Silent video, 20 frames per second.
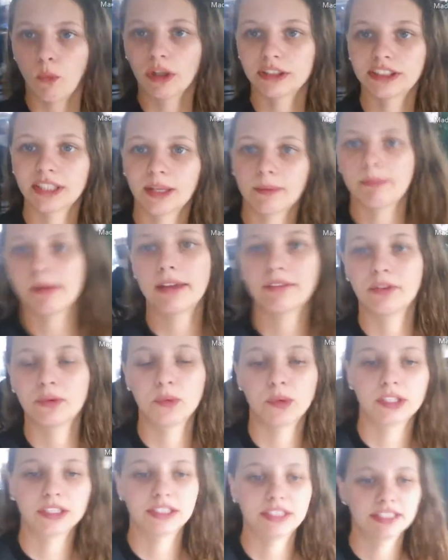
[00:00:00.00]
What's up
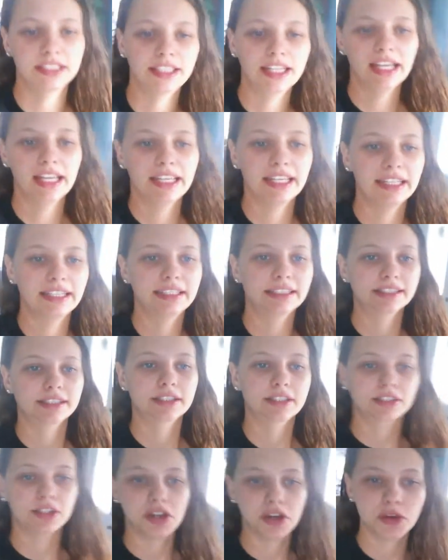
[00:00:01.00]
everyone? Today
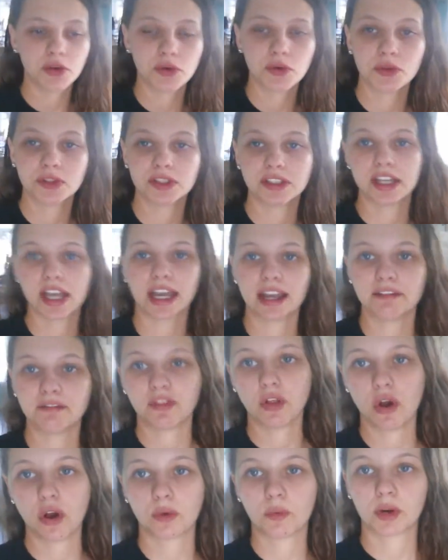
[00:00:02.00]
is
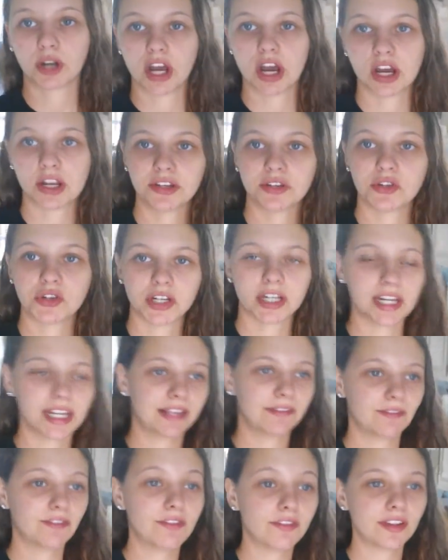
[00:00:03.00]
Tuesday, vlog
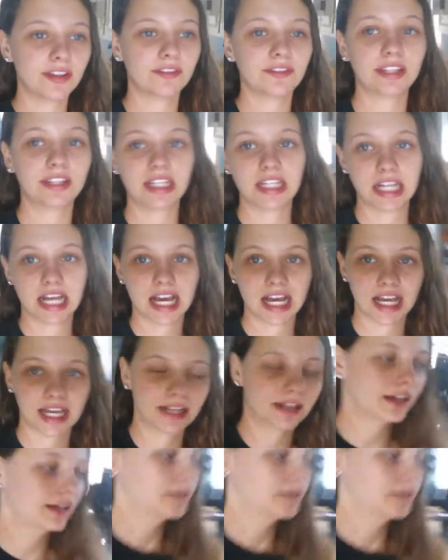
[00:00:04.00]
159,